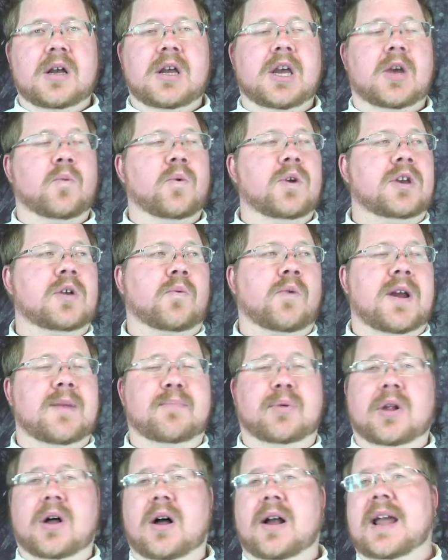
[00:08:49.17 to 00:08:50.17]
and we could write
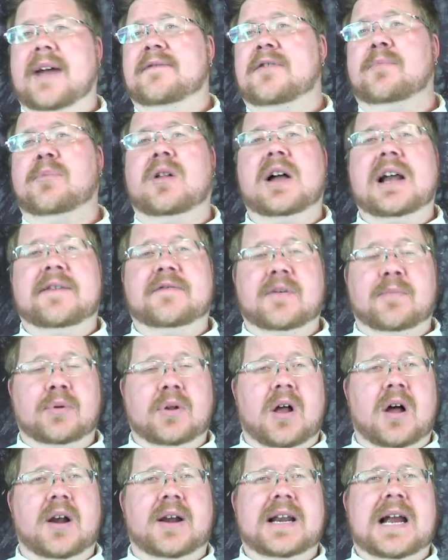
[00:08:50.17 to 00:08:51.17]
blog after blog after
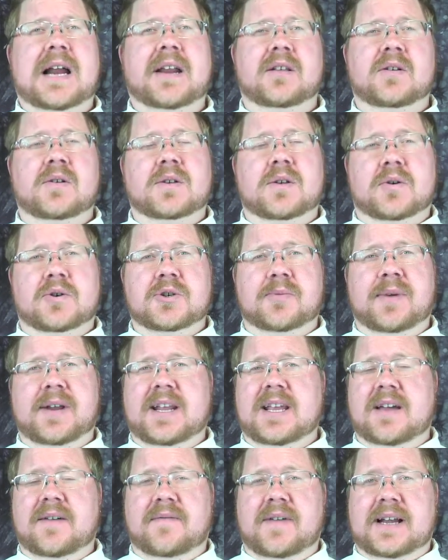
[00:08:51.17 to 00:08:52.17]
blog on how to do social
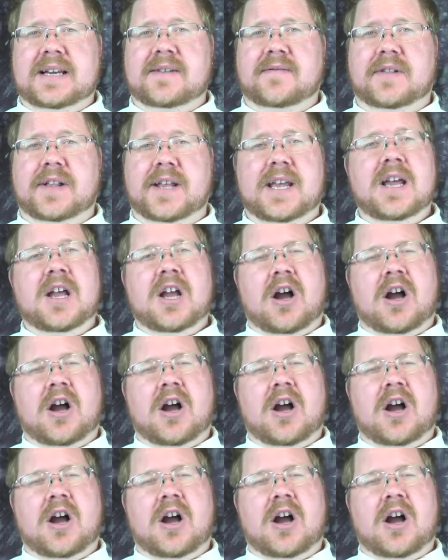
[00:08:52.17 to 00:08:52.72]
media effectively.